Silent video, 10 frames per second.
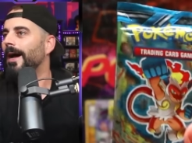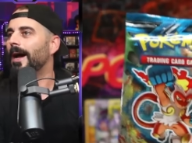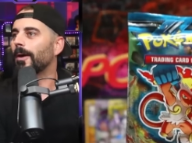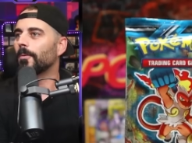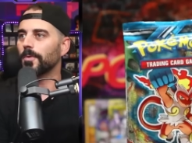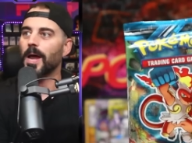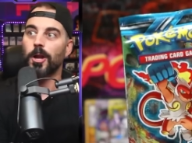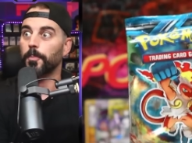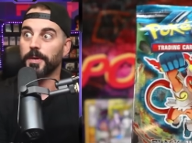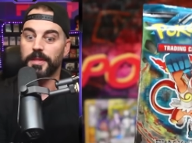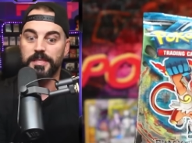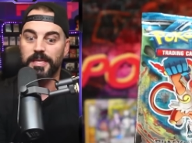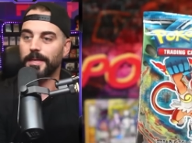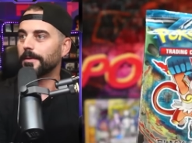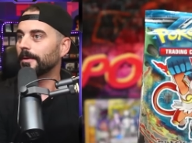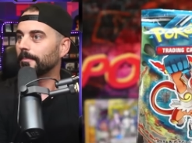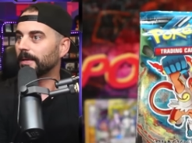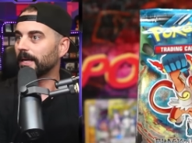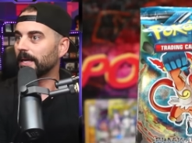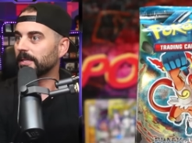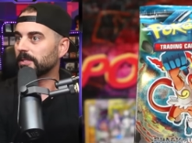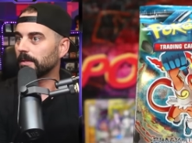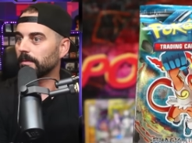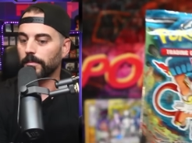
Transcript: Uh, we're not opening the tin because...